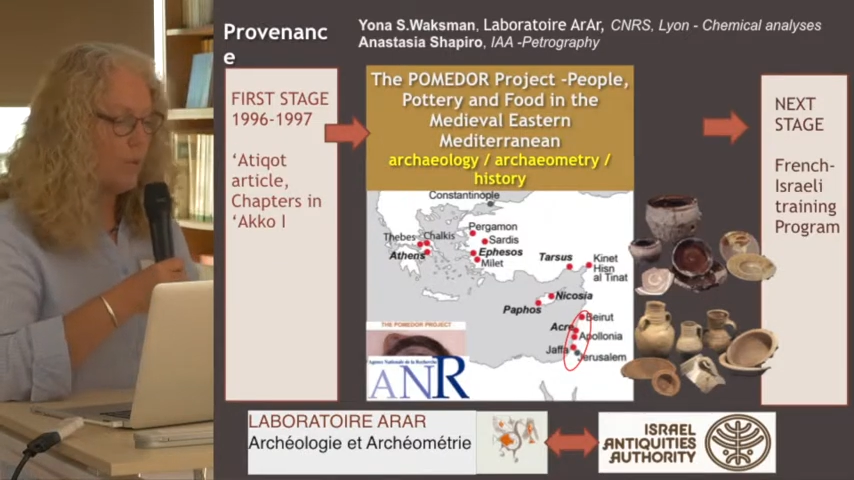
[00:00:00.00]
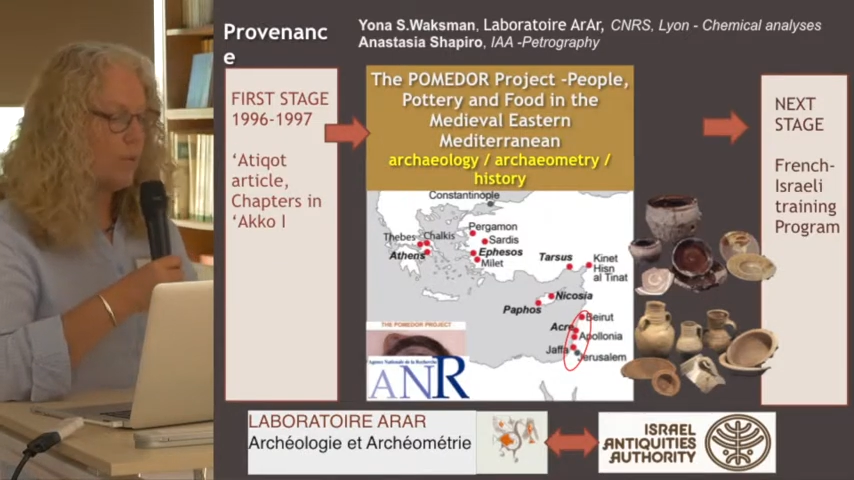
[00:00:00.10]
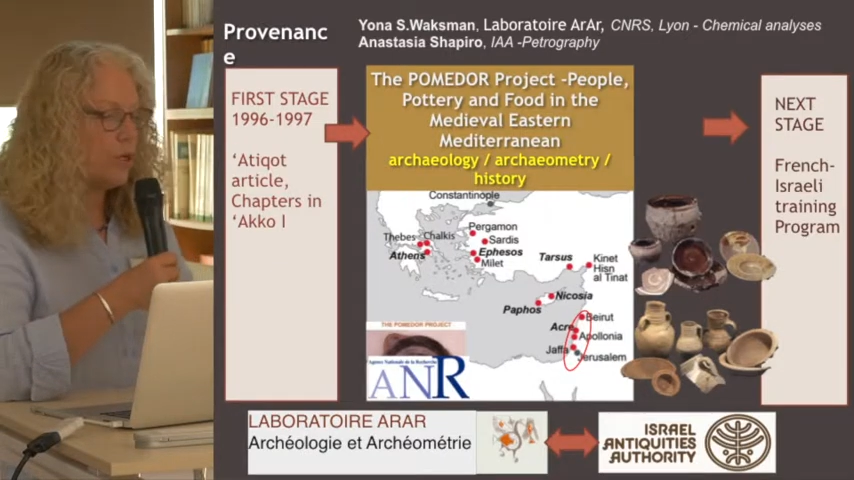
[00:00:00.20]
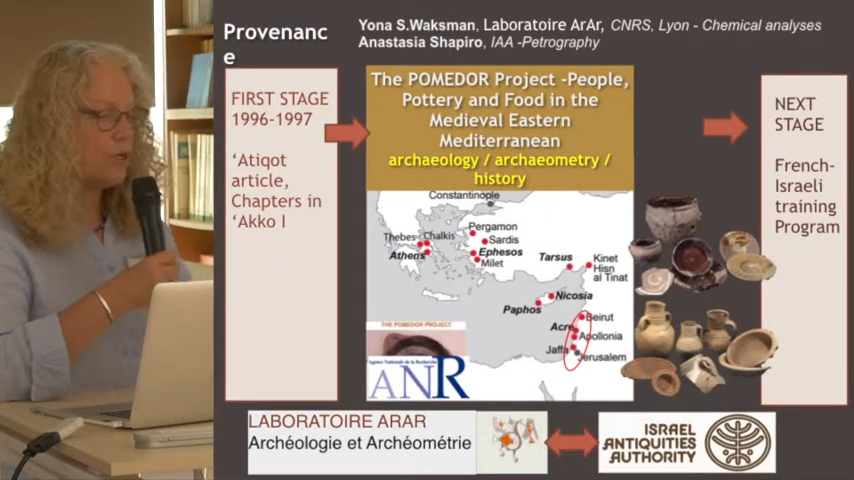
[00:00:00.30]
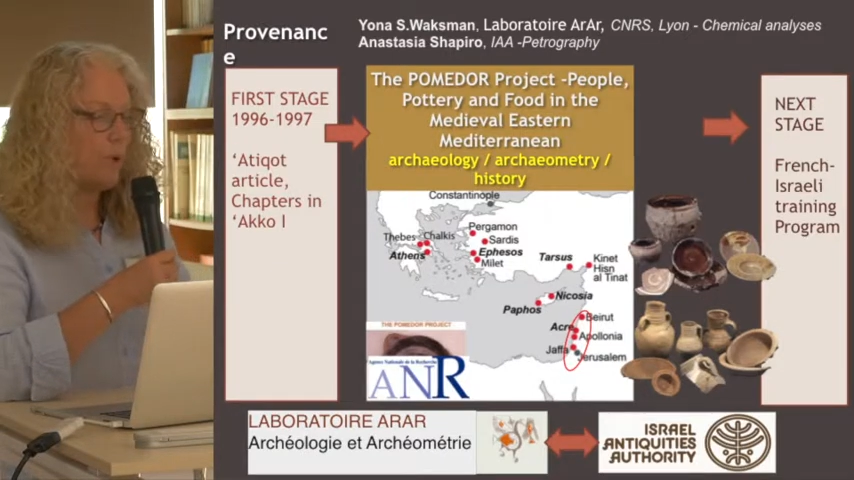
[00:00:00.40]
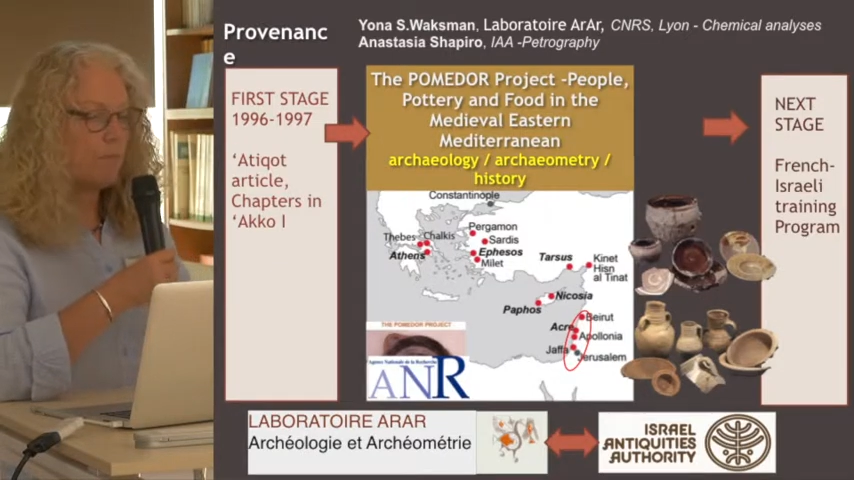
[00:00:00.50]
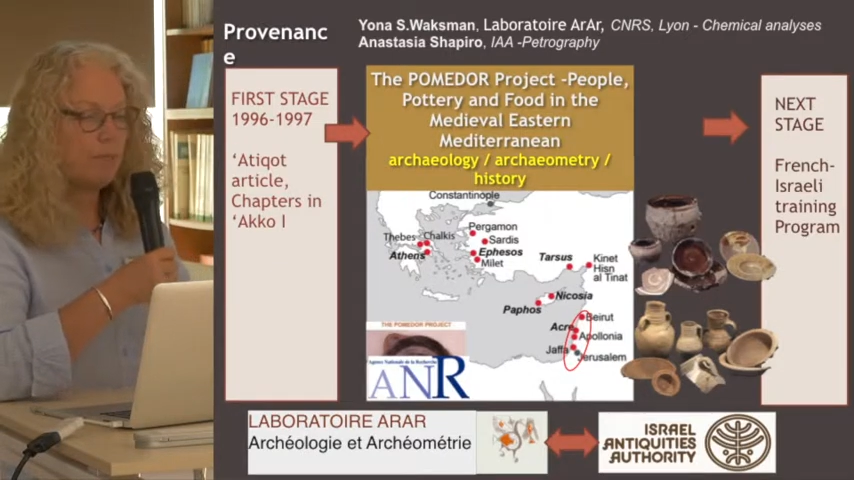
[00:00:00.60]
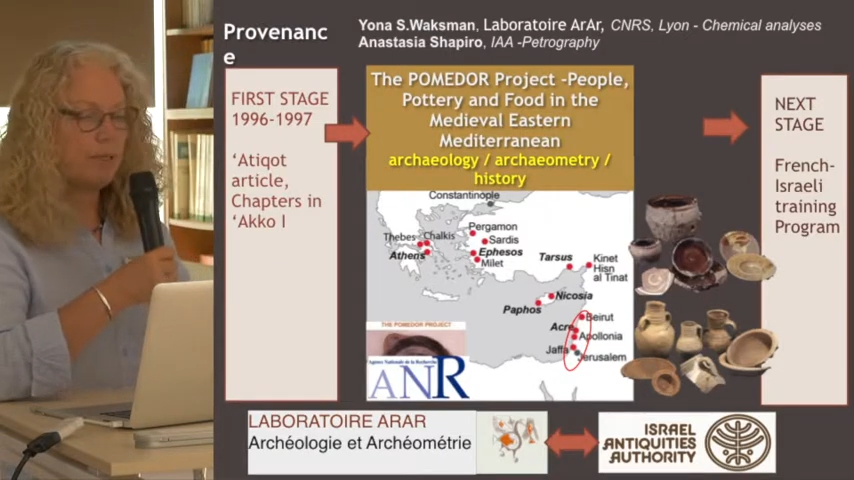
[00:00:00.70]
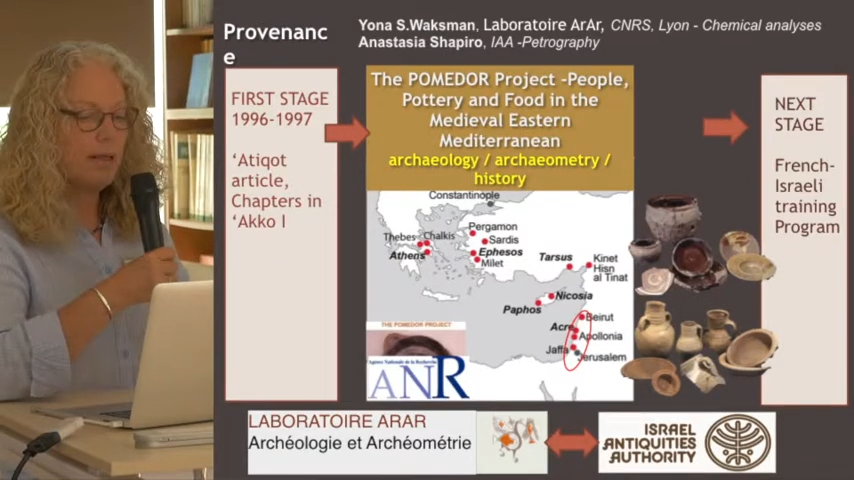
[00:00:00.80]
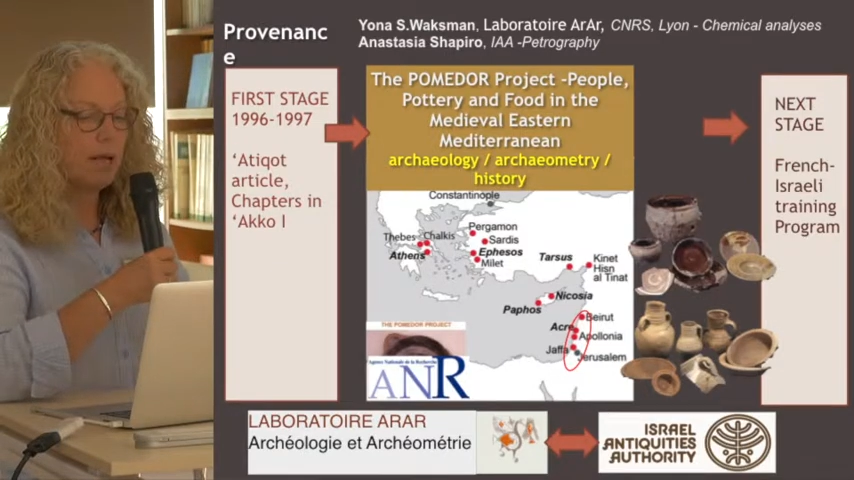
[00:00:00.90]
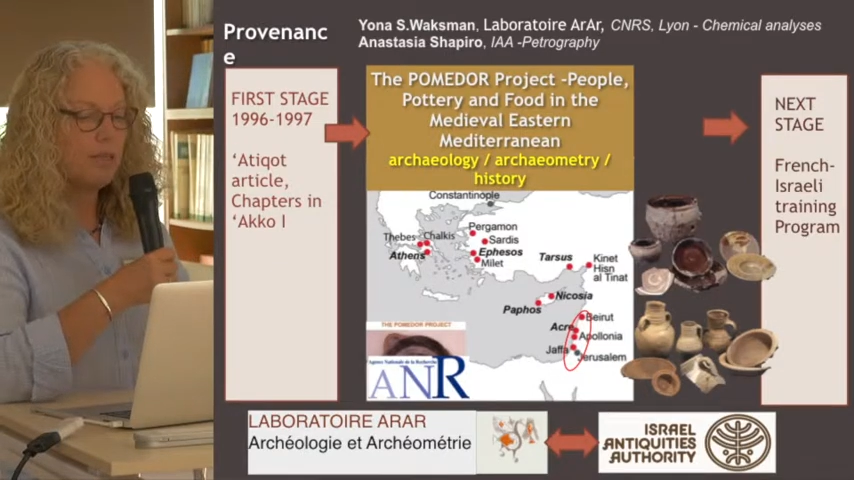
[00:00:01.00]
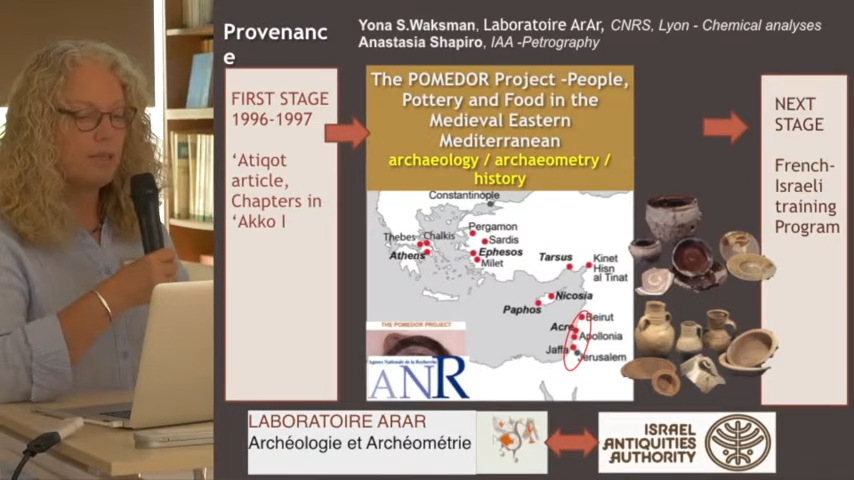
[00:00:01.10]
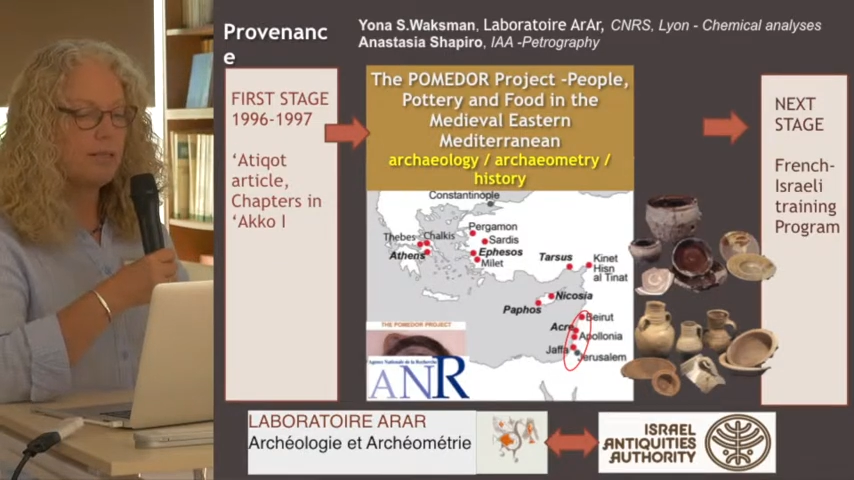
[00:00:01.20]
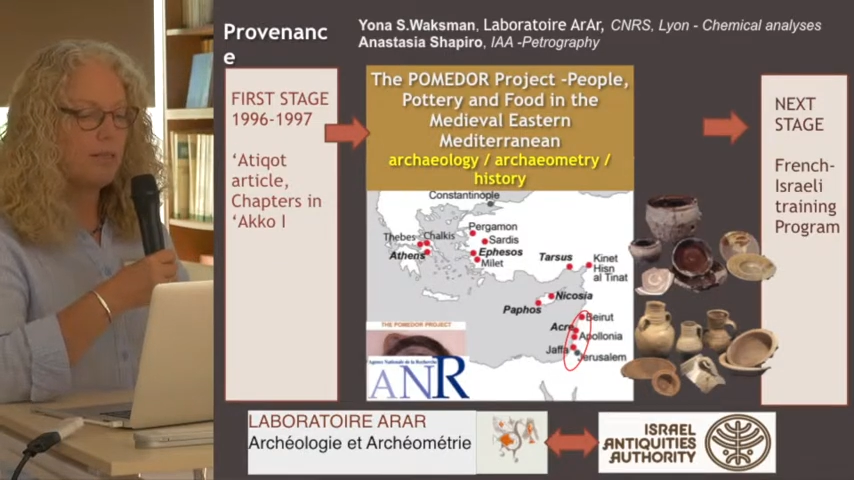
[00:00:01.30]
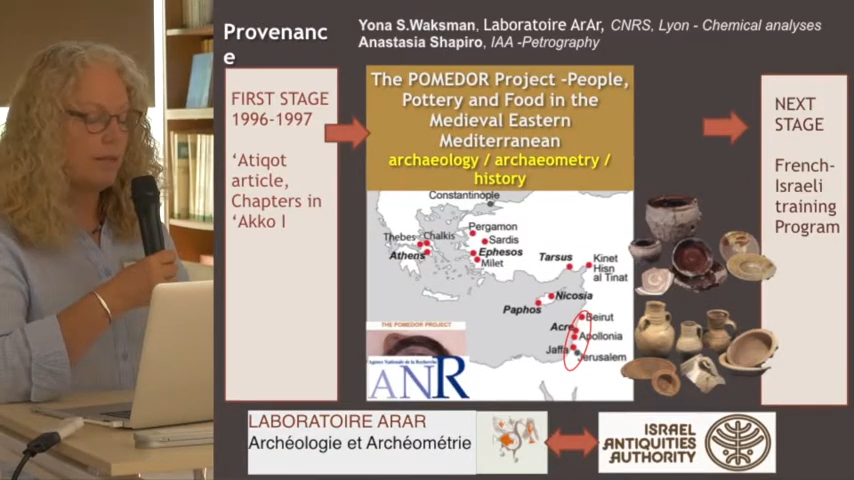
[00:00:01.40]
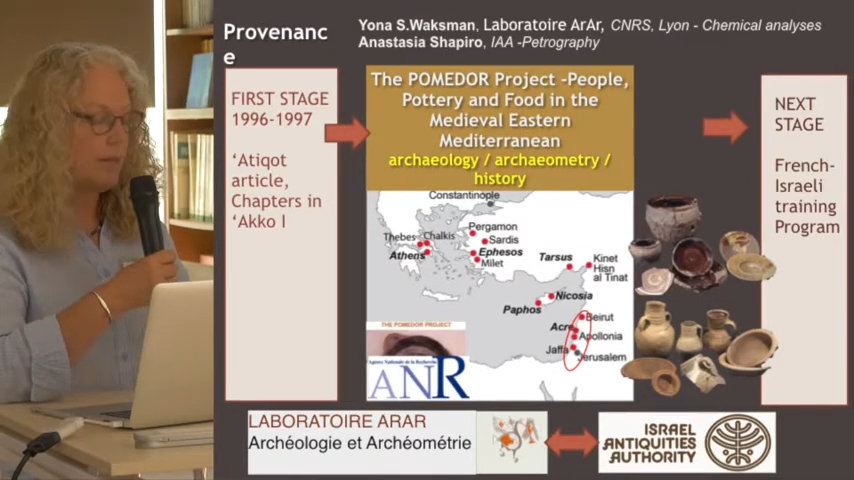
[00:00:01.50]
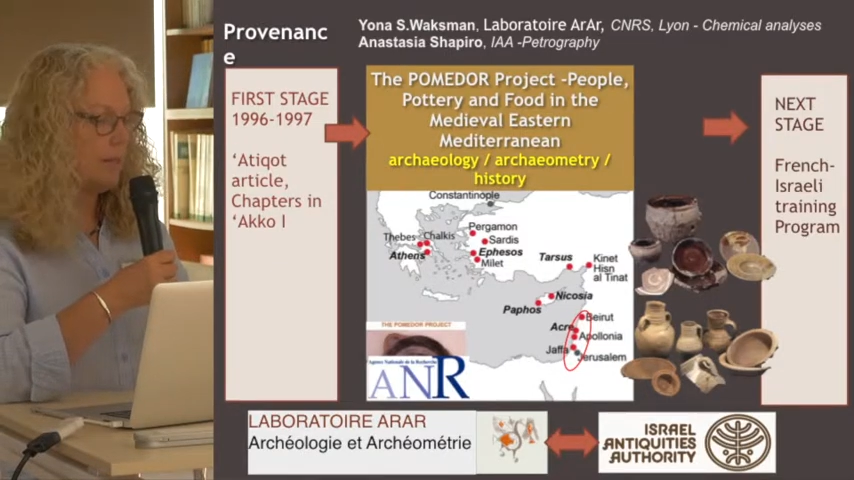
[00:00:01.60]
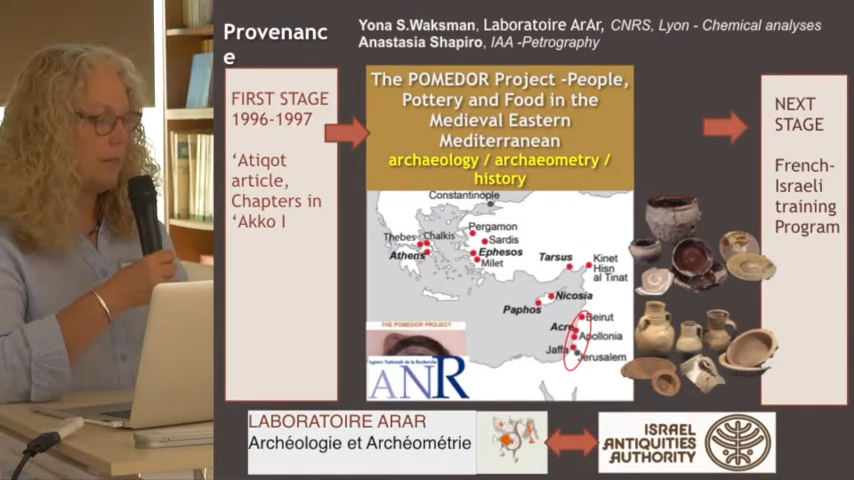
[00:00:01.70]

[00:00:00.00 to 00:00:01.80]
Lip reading: workshop productions that you